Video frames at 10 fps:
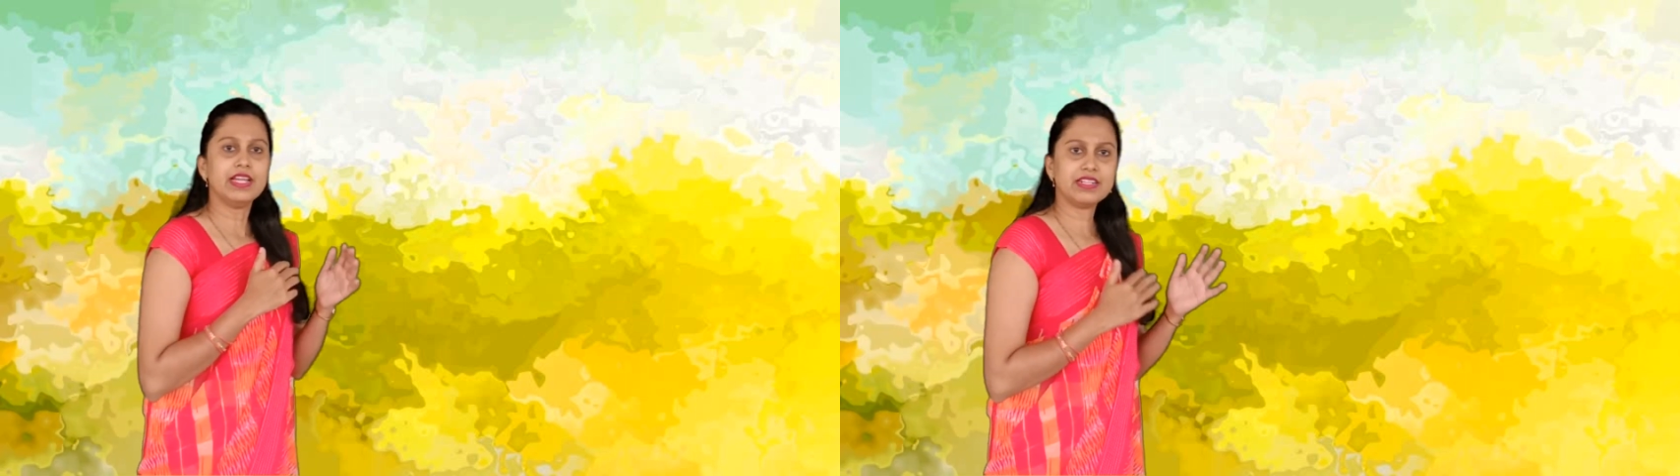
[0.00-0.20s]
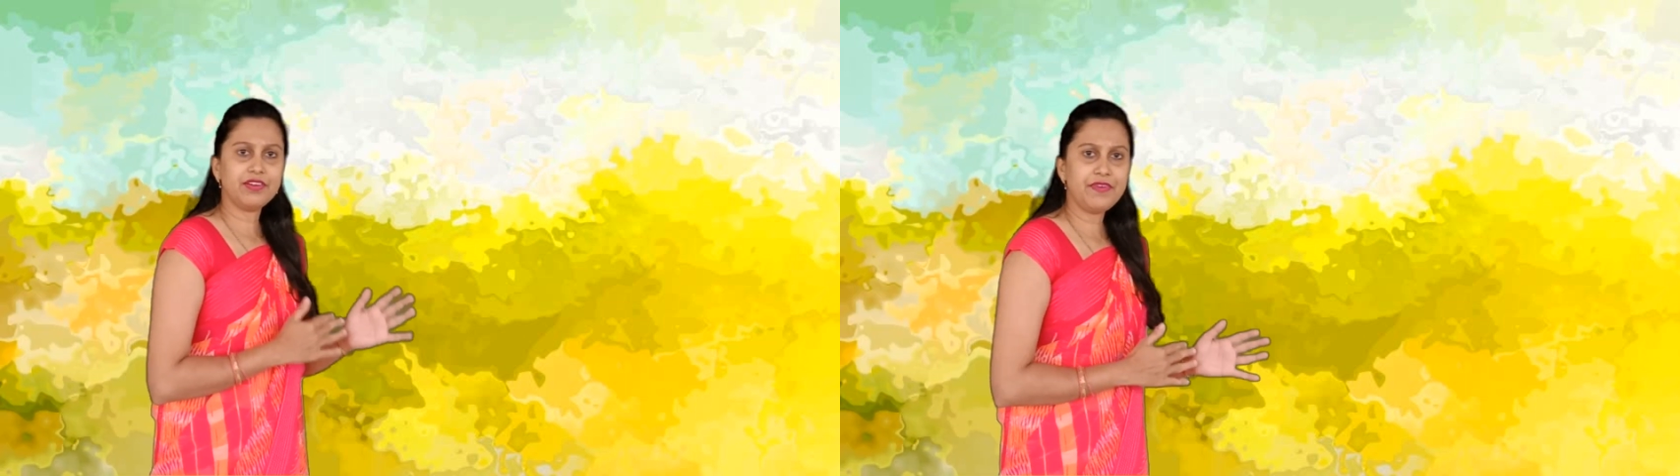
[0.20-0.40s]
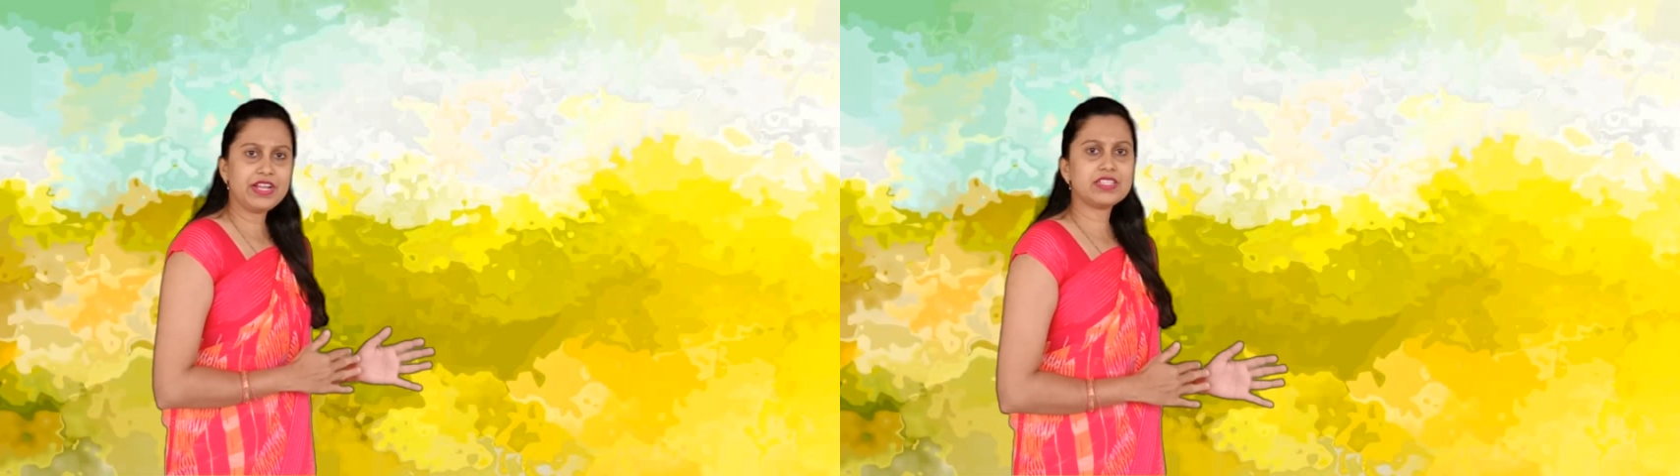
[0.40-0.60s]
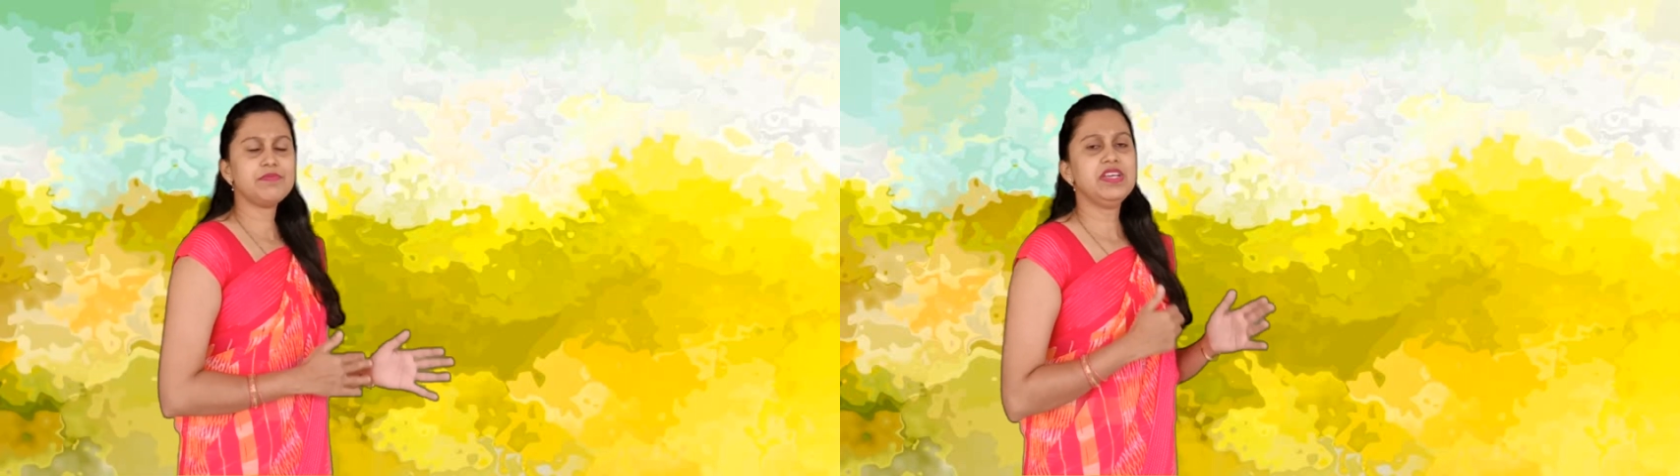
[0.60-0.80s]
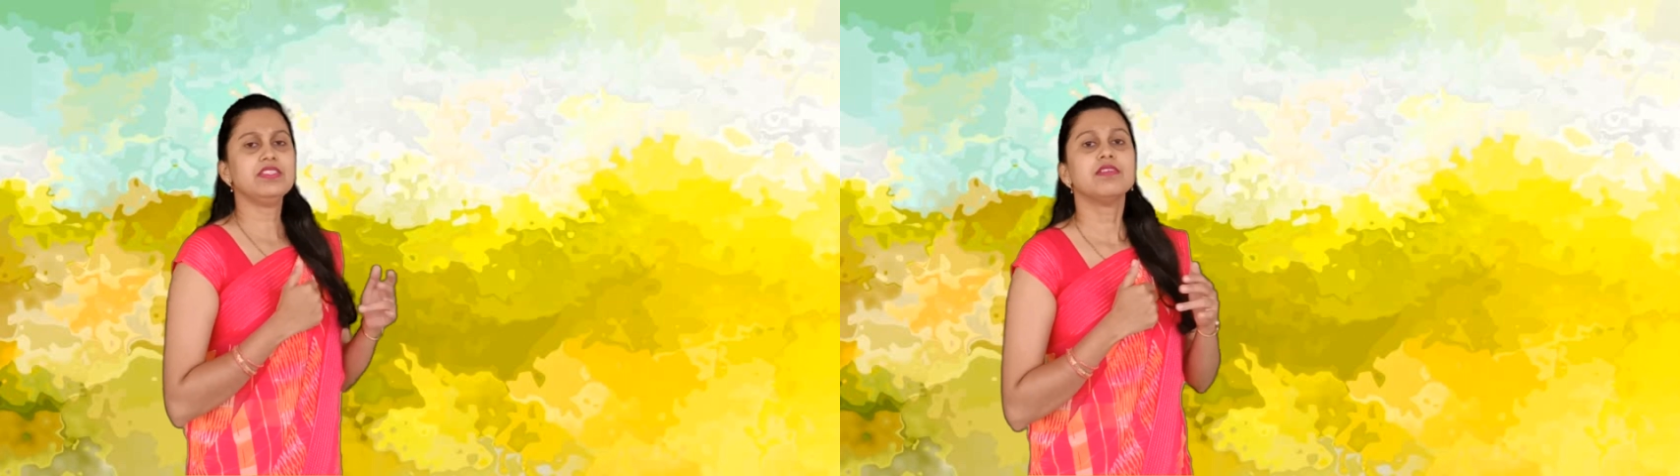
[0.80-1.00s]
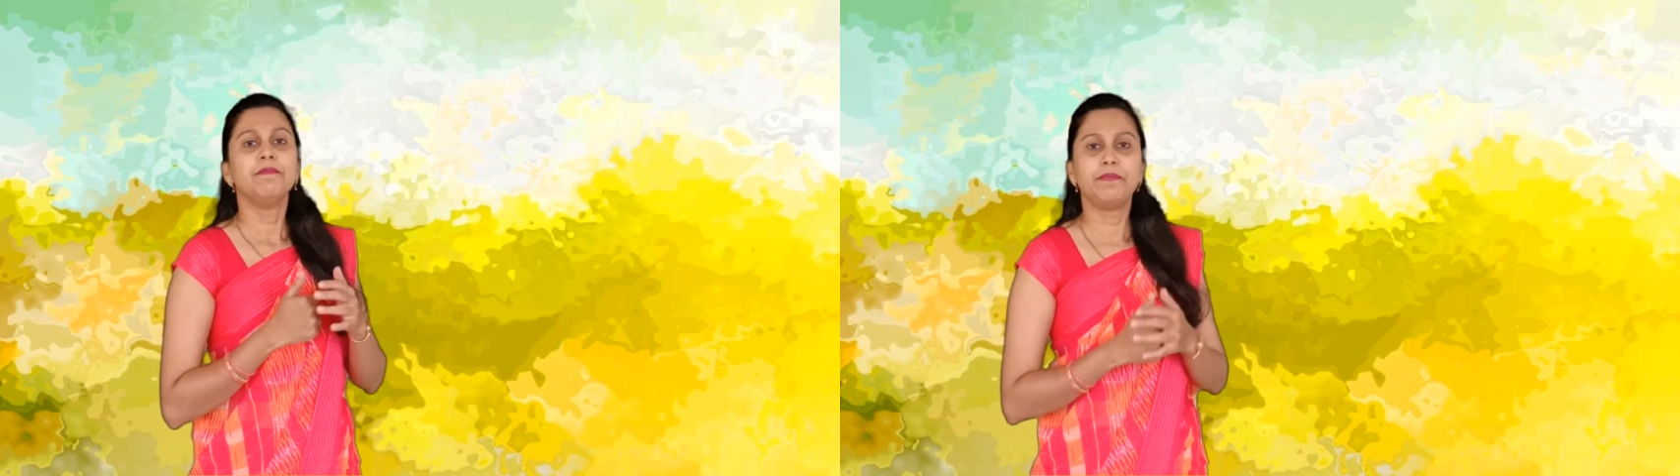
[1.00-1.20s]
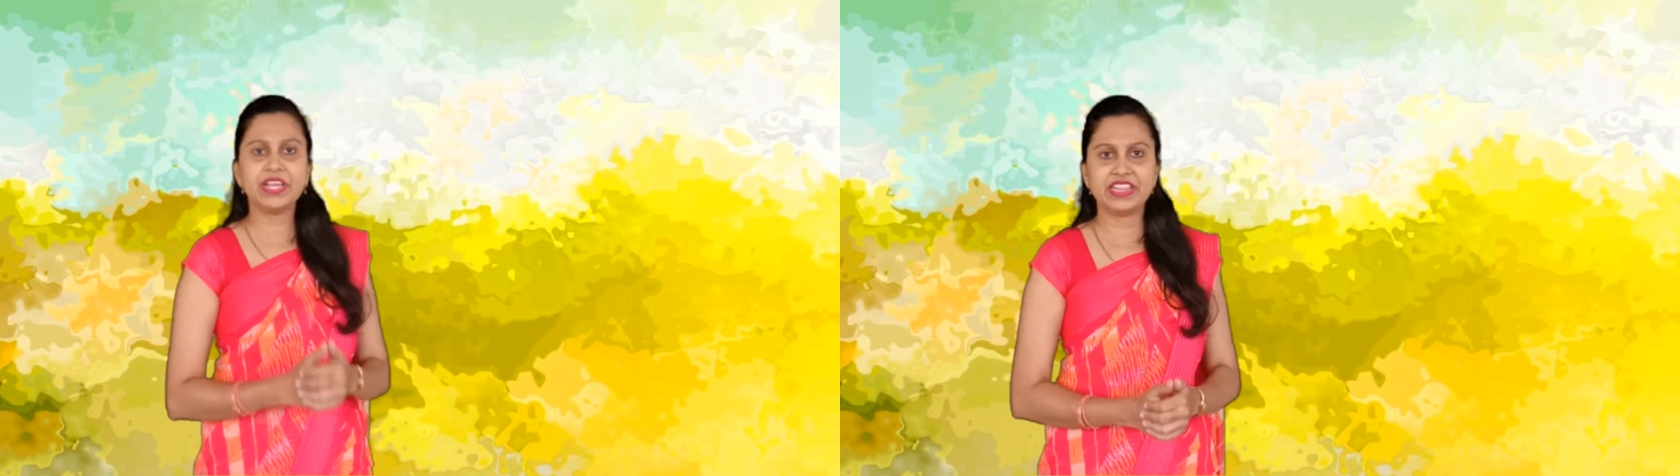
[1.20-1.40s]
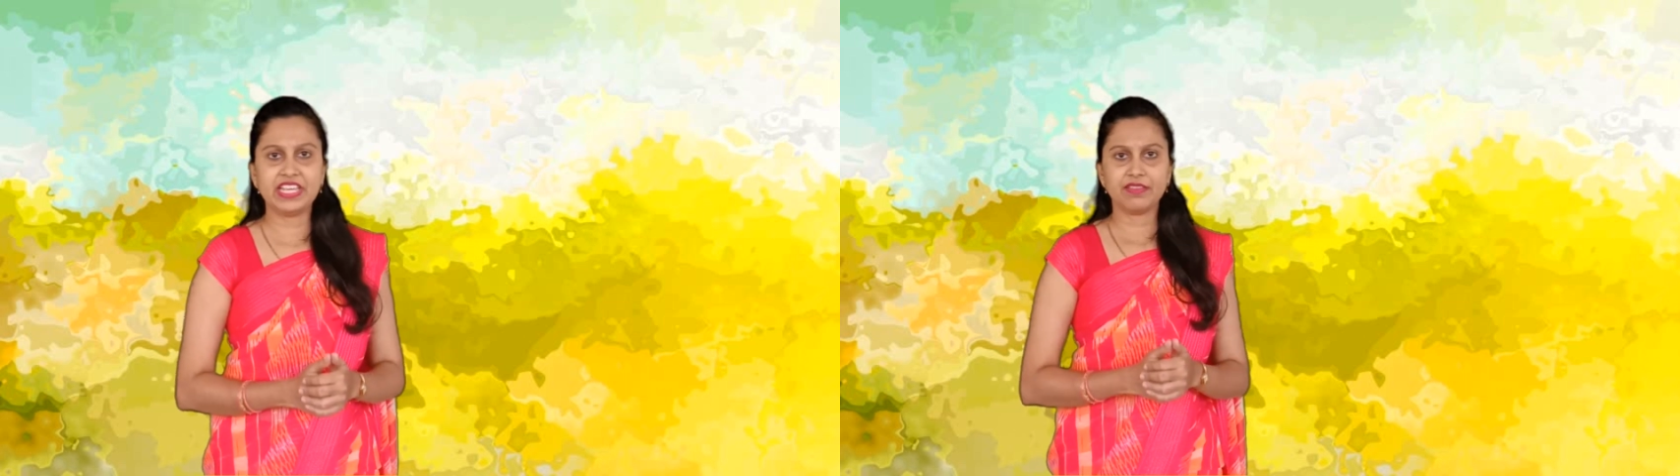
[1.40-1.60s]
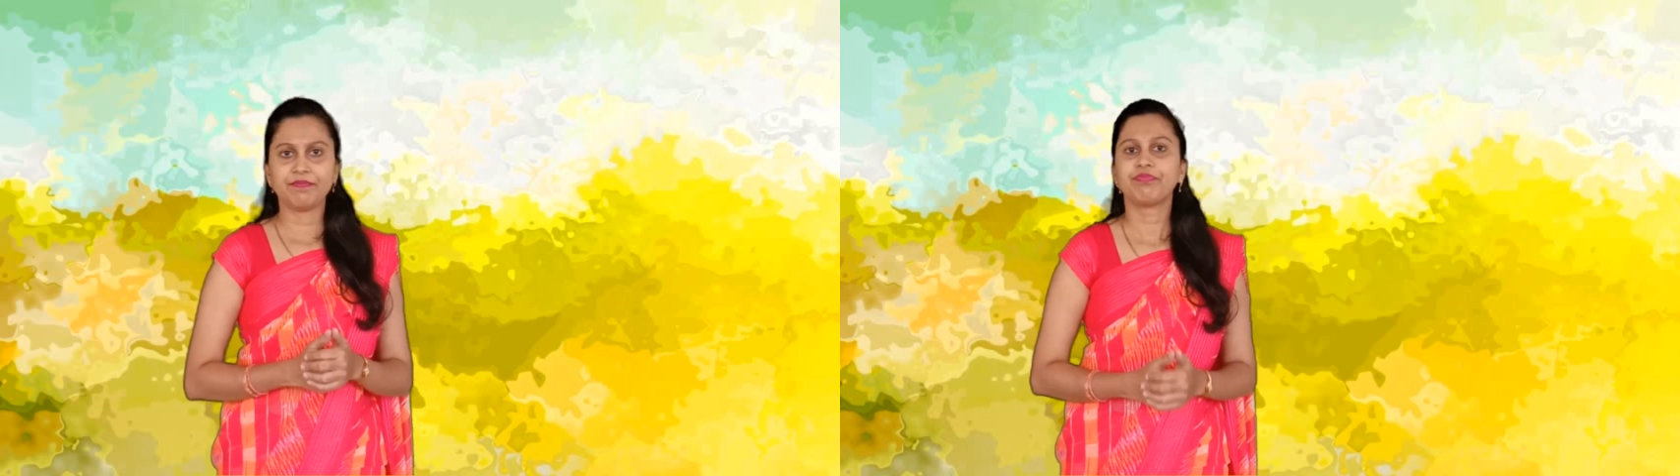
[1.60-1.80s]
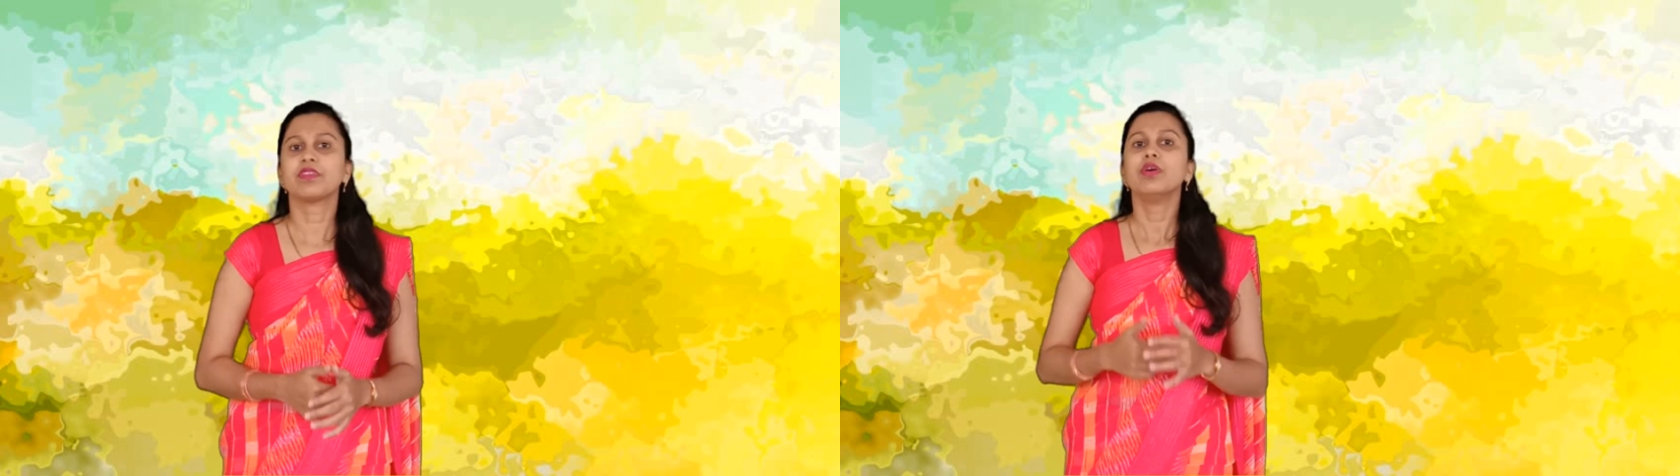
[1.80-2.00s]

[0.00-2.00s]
that the victim is breathing.